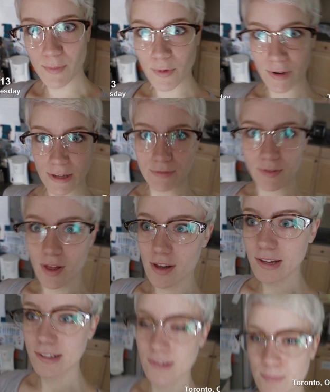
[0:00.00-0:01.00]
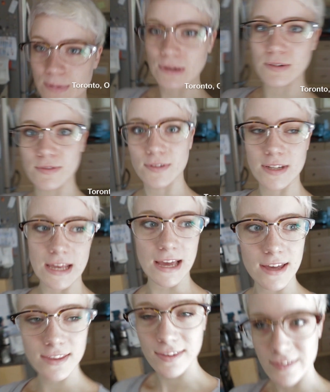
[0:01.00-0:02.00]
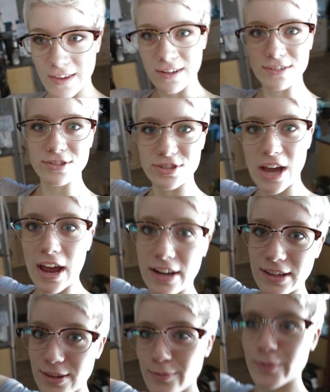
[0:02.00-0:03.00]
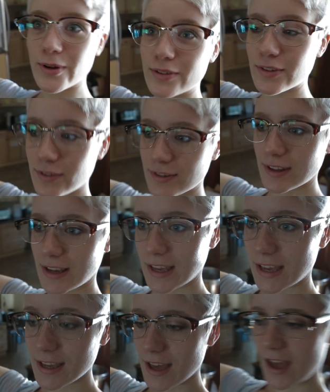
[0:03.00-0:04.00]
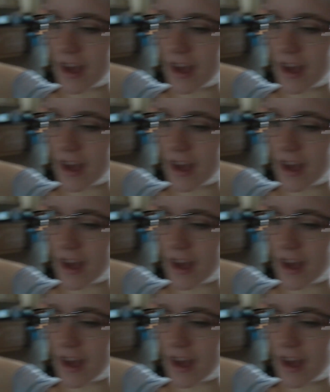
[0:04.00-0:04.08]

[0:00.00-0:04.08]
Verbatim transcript: Good morning vlog, it is a beautiful day, the sun is shining, the birds are singing,